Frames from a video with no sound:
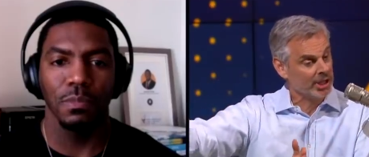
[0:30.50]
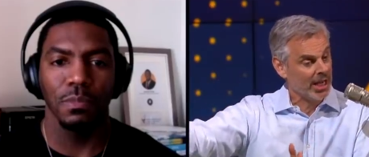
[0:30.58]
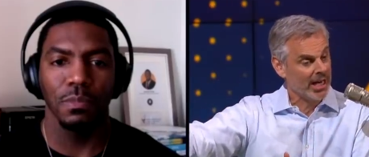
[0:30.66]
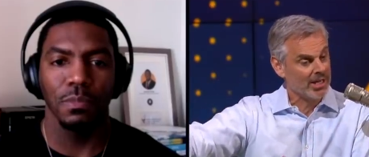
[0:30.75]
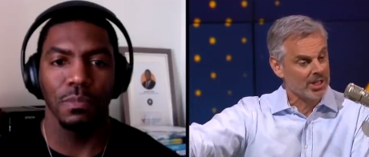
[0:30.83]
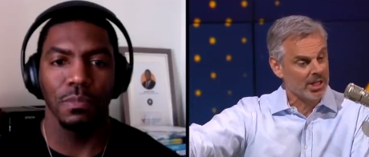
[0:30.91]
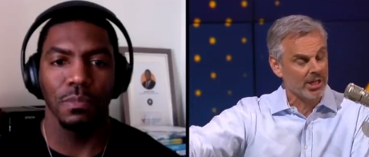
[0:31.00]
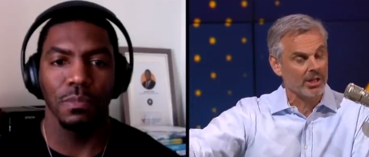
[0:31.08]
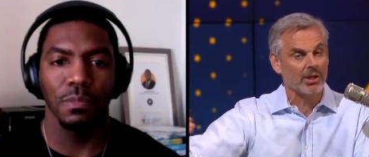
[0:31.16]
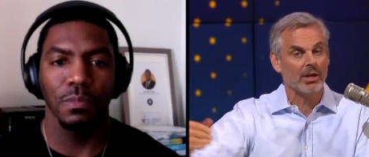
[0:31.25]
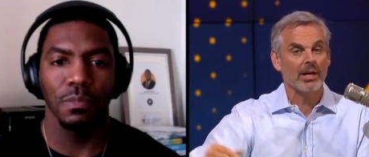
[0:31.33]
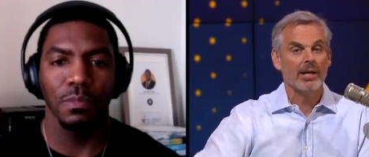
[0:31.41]
Speaker 1: chance
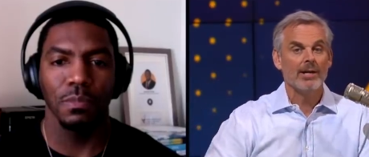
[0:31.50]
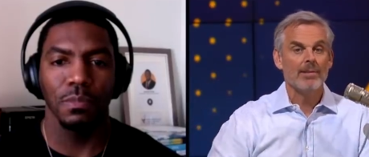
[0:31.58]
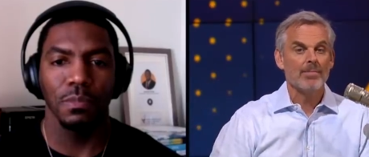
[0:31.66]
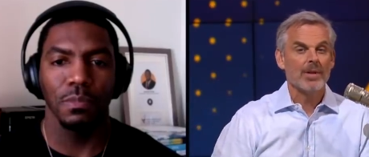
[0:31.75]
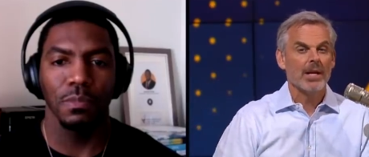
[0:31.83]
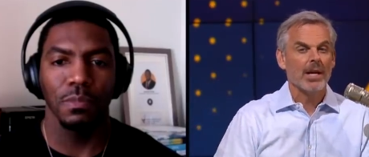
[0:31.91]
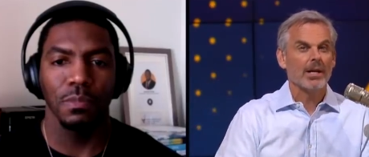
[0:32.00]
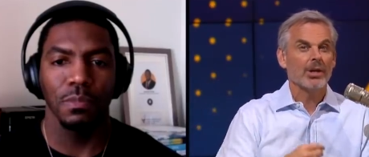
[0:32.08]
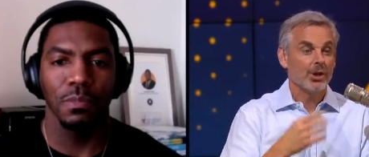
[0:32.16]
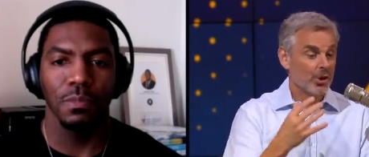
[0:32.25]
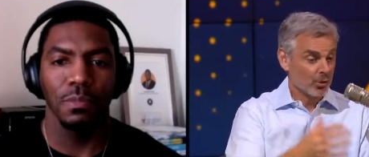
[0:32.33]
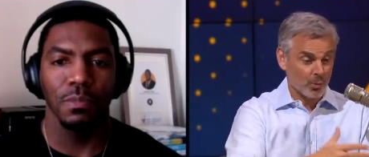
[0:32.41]
here.
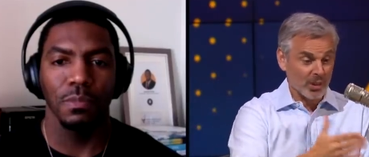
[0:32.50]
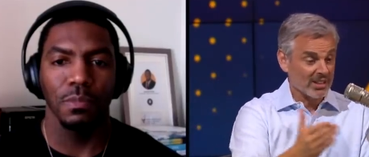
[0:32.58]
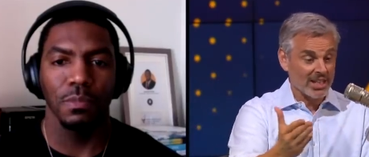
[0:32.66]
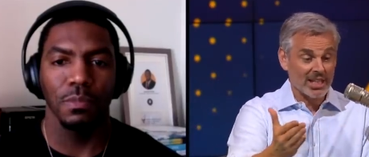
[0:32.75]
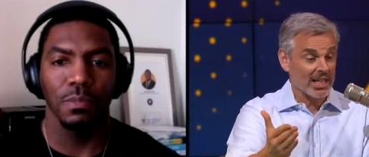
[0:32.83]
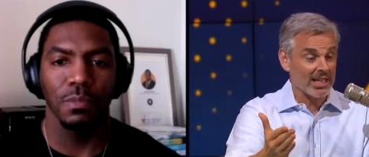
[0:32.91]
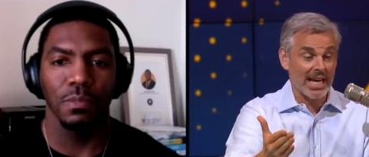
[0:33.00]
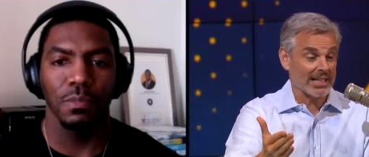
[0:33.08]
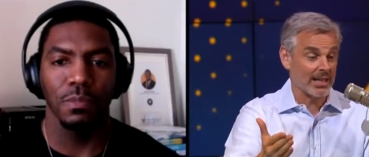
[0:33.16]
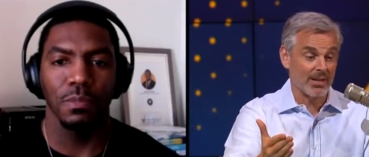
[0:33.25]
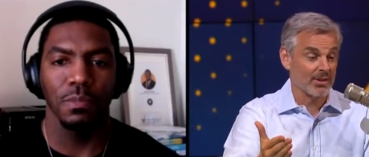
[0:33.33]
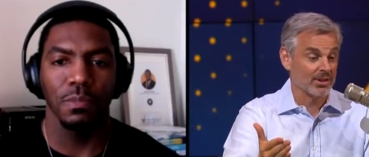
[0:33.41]
You're really
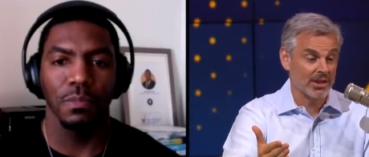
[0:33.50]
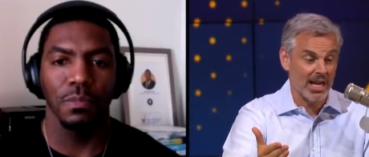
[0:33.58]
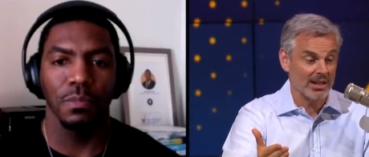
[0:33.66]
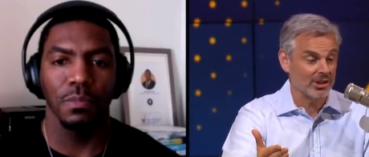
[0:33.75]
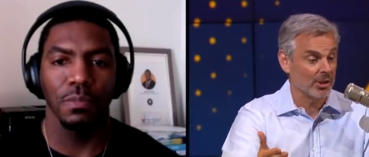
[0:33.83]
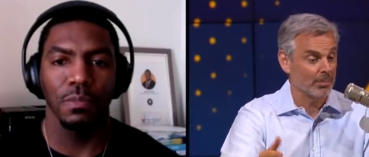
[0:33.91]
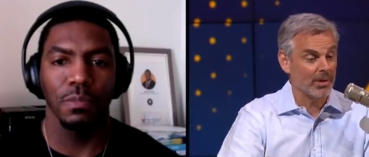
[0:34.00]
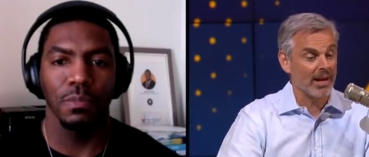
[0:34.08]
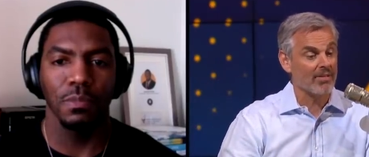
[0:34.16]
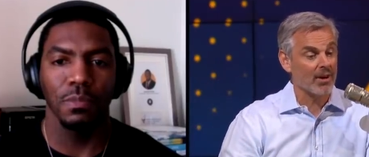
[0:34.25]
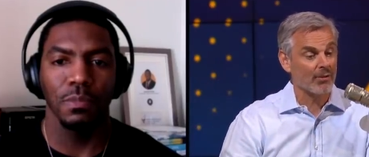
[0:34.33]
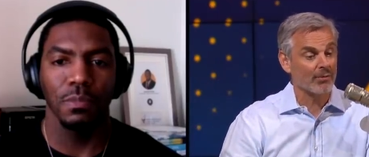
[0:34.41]
connected to the Saints. You
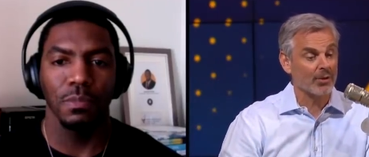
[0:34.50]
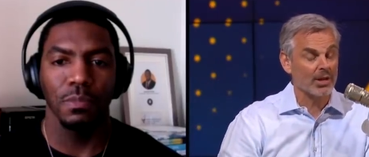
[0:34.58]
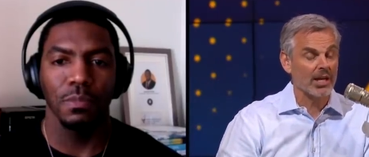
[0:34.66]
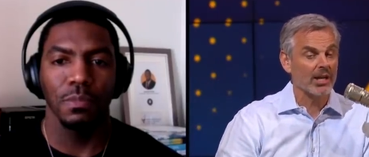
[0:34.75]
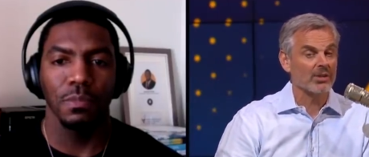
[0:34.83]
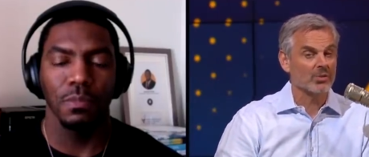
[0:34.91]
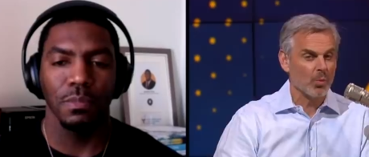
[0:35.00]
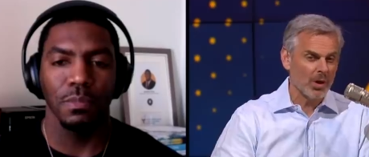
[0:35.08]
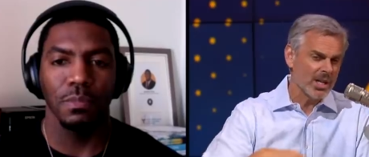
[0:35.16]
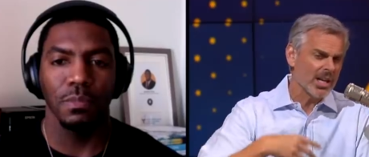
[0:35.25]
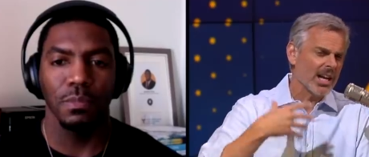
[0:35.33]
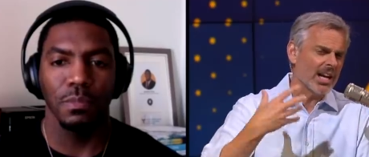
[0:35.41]
played there for years.
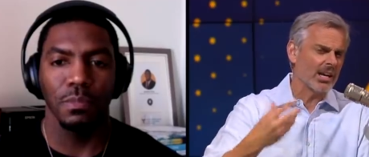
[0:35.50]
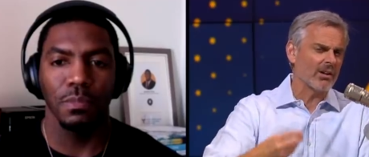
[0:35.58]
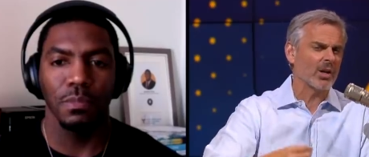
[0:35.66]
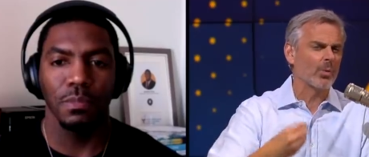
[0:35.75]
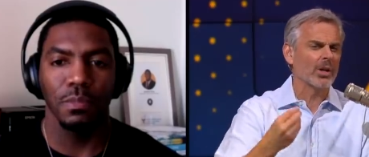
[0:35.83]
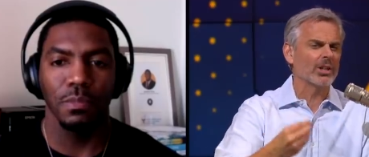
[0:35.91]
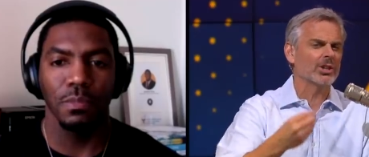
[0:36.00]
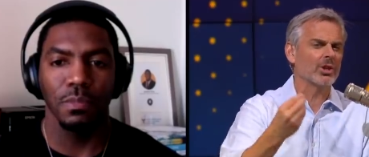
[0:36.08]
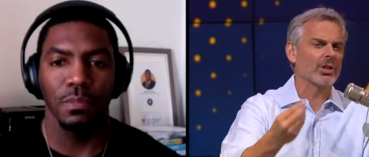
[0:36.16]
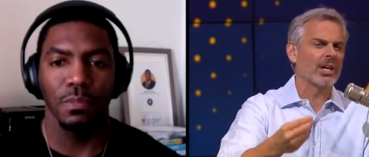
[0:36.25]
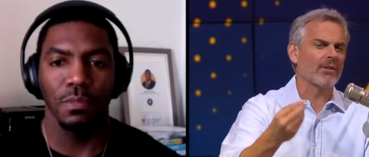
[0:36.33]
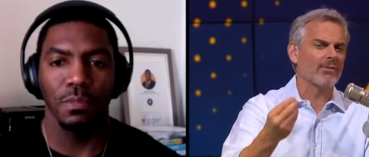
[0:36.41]
What are you hearing? What is
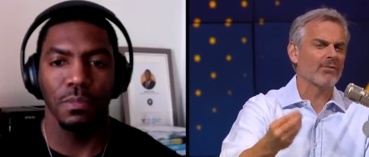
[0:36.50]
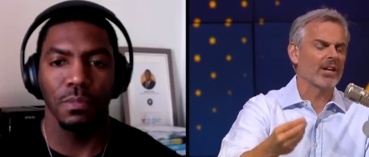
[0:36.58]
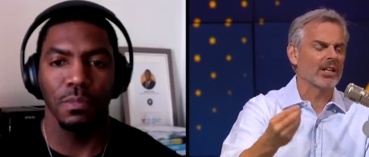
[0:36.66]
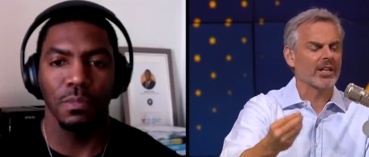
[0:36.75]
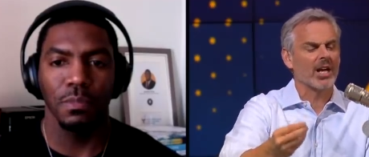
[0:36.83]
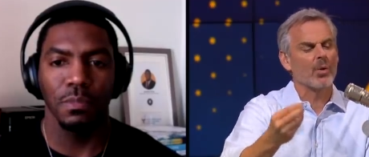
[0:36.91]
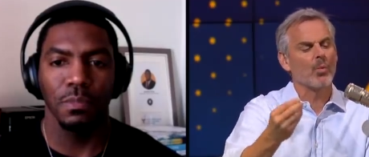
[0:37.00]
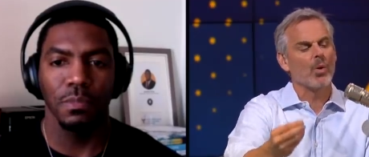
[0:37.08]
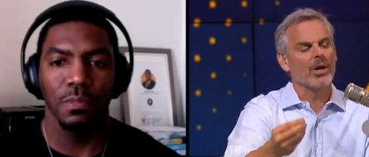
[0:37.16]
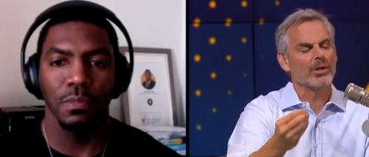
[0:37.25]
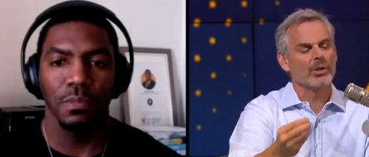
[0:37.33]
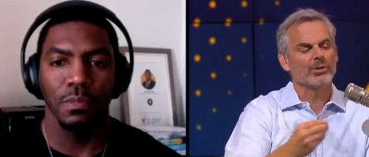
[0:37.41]
your gut feeling on
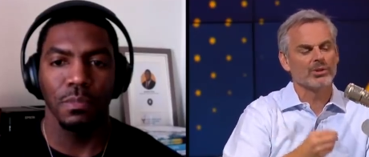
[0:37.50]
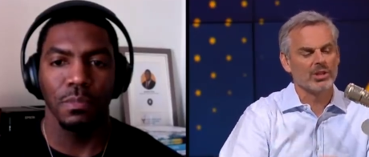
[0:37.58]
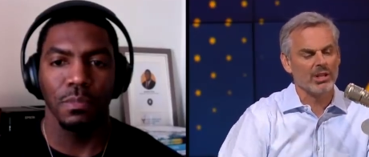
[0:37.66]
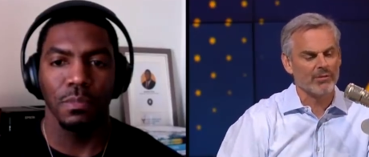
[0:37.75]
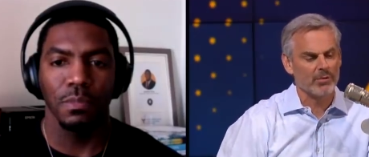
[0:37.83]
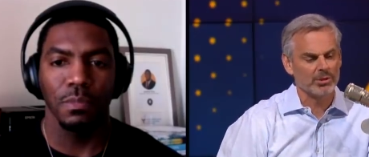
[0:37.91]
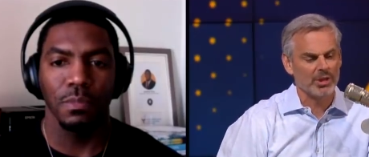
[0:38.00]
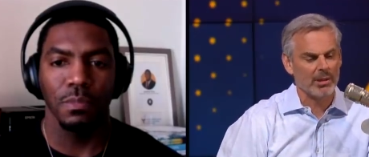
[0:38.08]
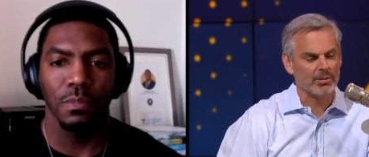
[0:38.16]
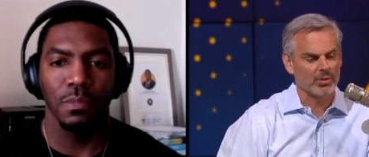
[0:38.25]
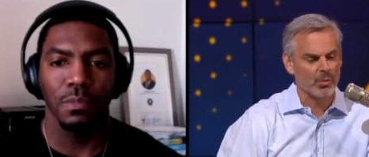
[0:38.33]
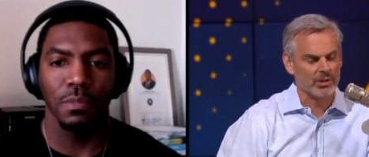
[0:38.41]
what you'll see from
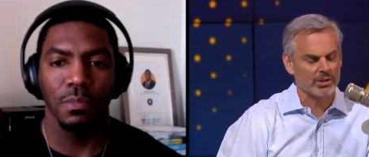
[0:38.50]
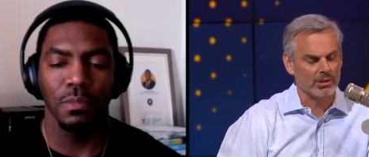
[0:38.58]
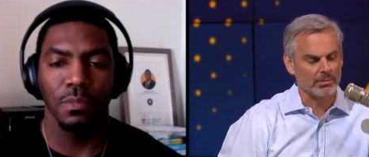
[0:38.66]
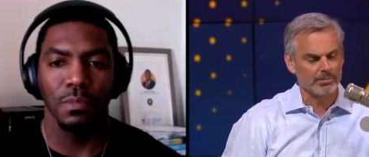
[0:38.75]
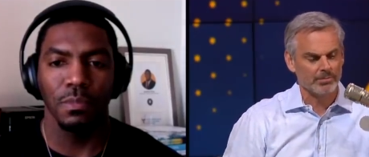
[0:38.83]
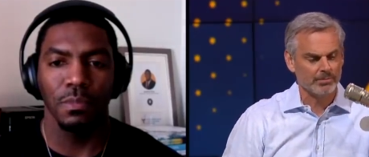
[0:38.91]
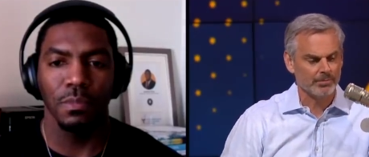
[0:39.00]
Jameis Winston?